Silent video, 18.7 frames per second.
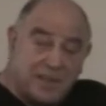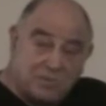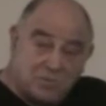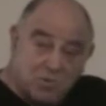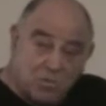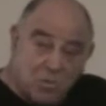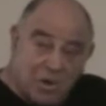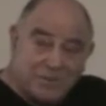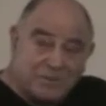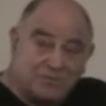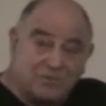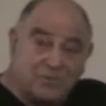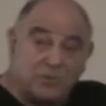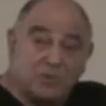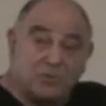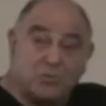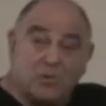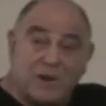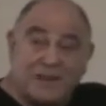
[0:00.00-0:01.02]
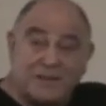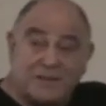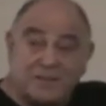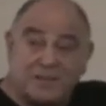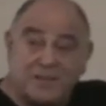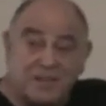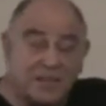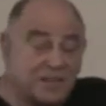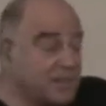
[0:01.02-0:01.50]
that wonderful
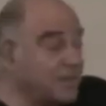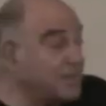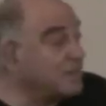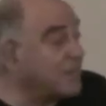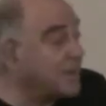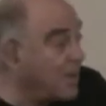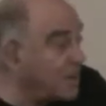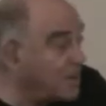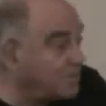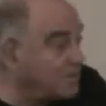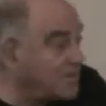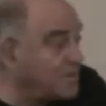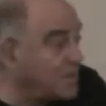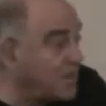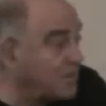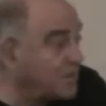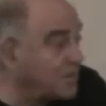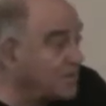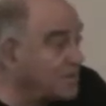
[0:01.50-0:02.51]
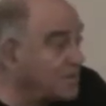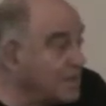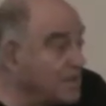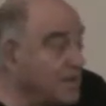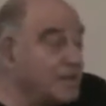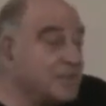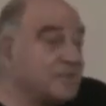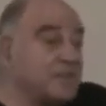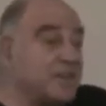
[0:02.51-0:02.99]
rally in Cape Town,
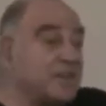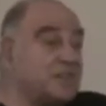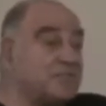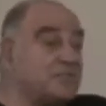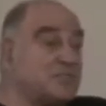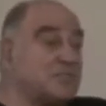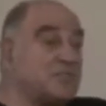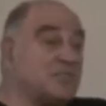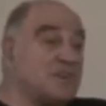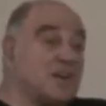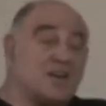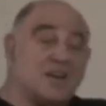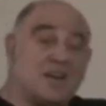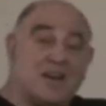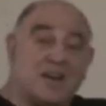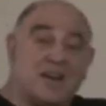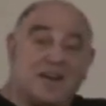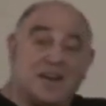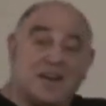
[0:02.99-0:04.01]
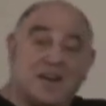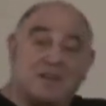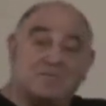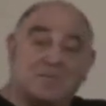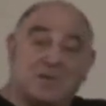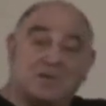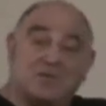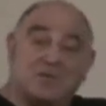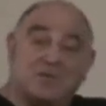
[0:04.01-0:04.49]
that
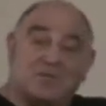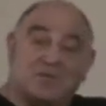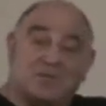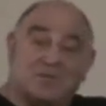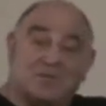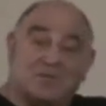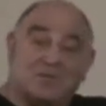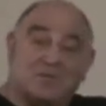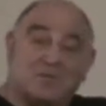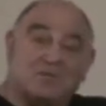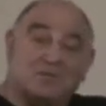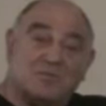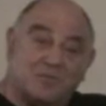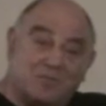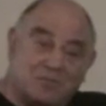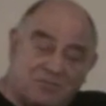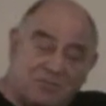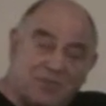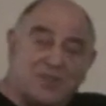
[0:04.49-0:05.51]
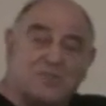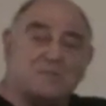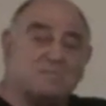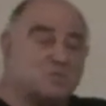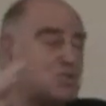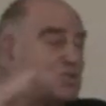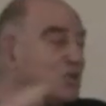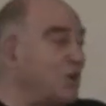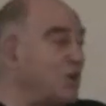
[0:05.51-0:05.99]
the
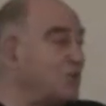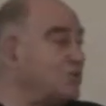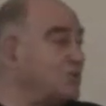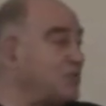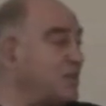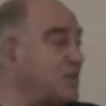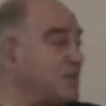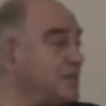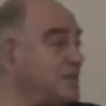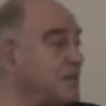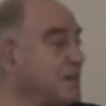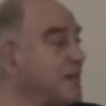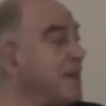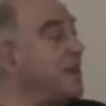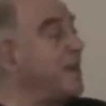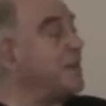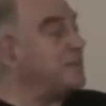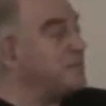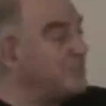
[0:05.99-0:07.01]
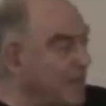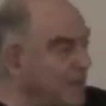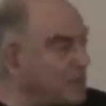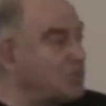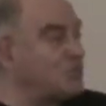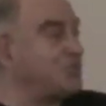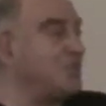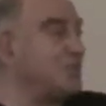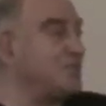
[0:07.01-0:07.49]
Freedom Charter and
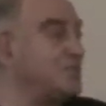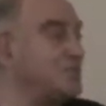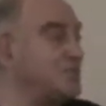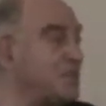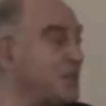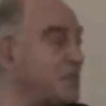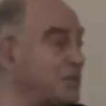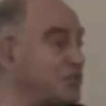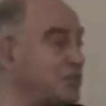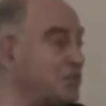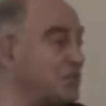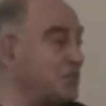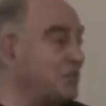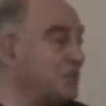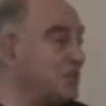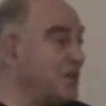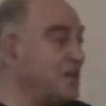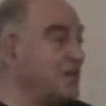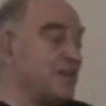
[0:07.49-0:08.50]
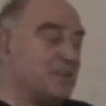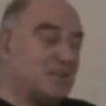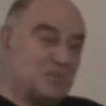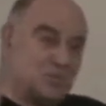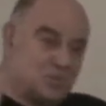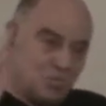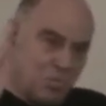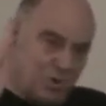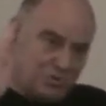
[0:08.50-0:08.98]
nationalization
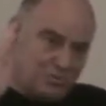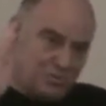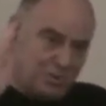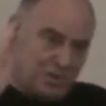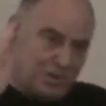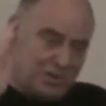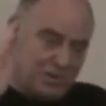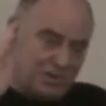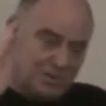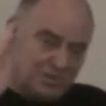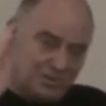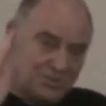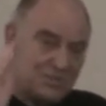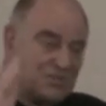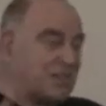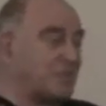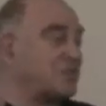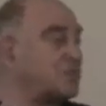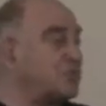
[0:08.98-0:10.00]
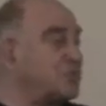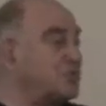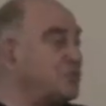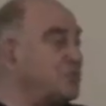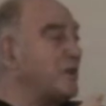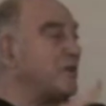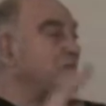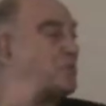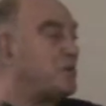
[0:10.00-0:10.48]
is what we stick
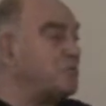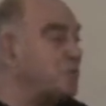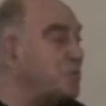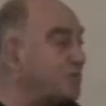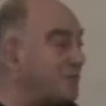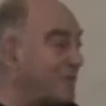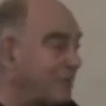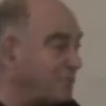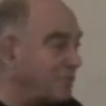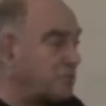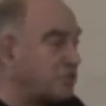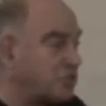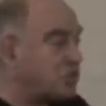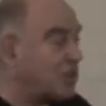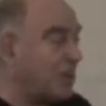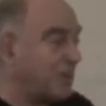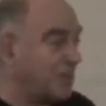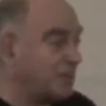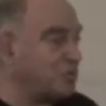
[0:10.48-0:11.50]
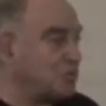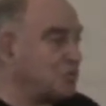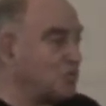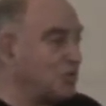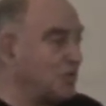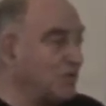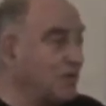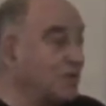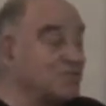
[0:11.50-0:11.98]
to and we will never
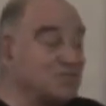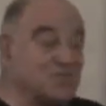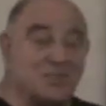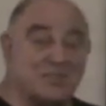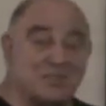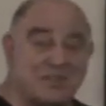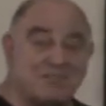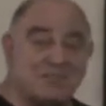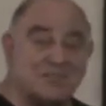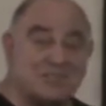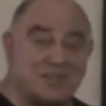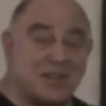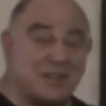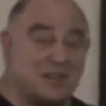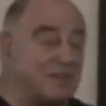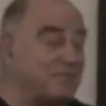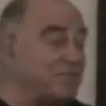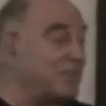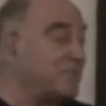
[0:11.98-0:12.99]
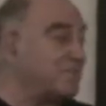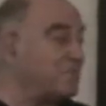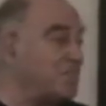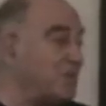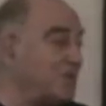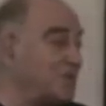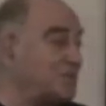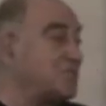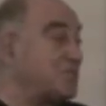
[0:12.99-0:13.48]
change. See, never say never,
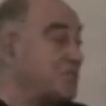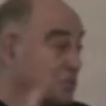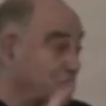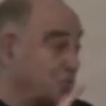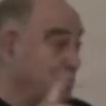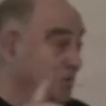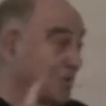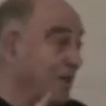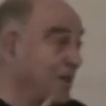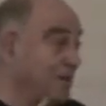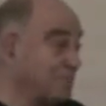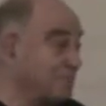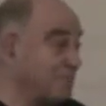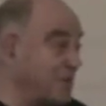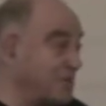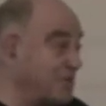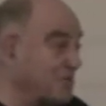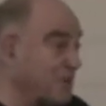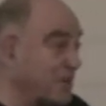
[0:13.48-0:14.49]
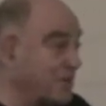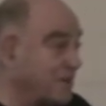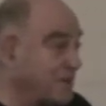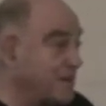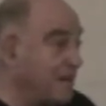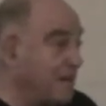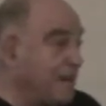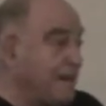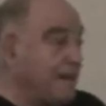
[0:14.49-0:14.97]
politics will laugh, by the
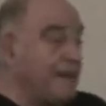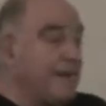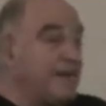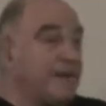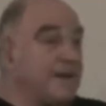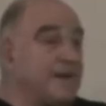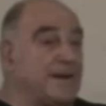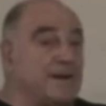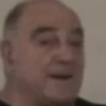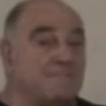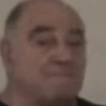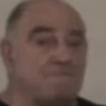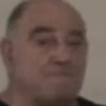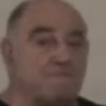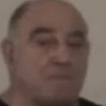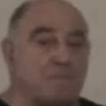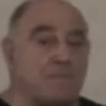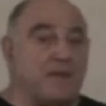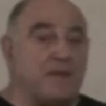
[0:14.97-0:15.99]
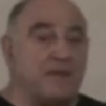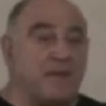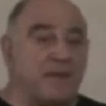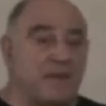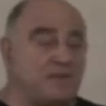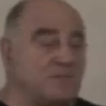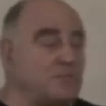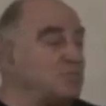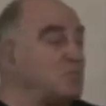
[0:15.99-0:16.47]
way.
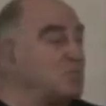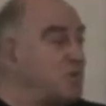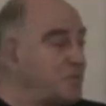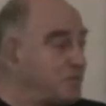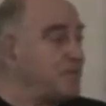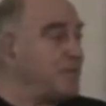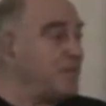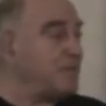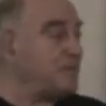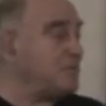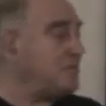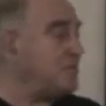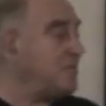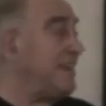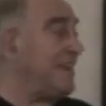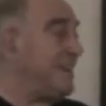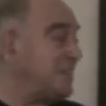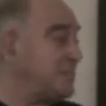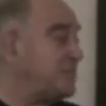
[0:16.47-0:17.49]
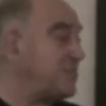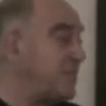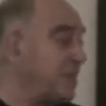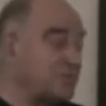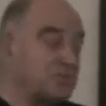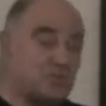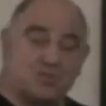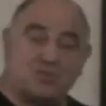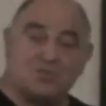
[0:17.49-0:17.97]
And within less
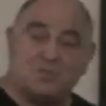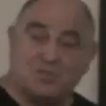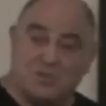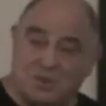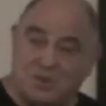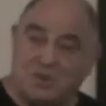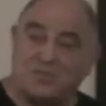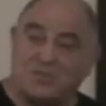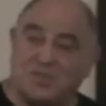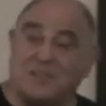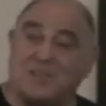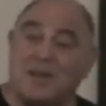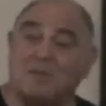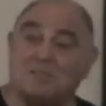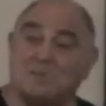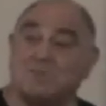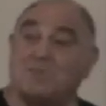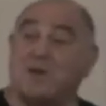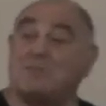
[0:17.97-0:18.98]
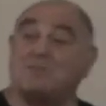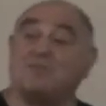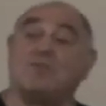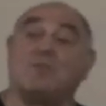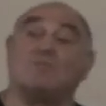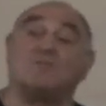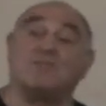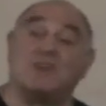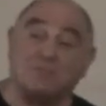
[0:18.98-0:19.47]
than 2 years, he comes back
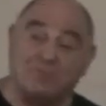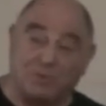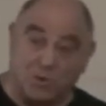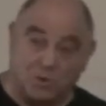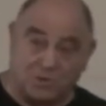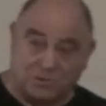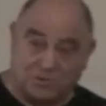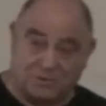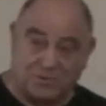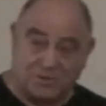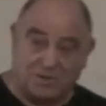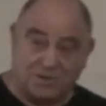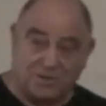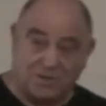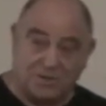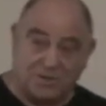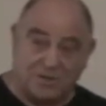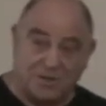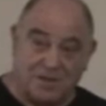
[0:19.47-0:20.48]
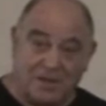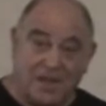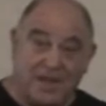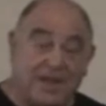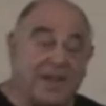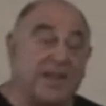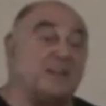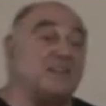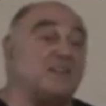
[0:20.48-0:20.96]
from Davos
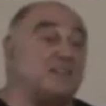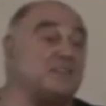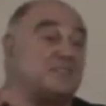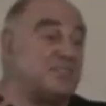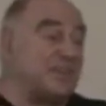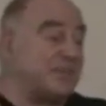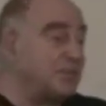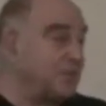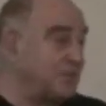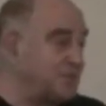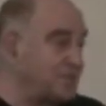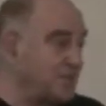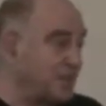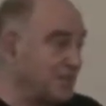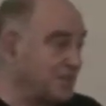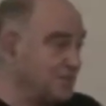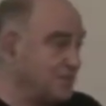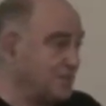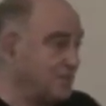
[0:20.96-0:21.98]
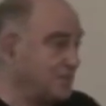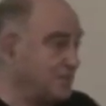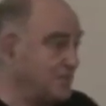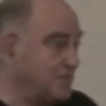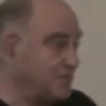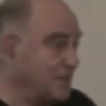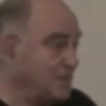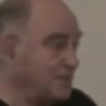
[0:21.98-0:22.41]
and he tells us,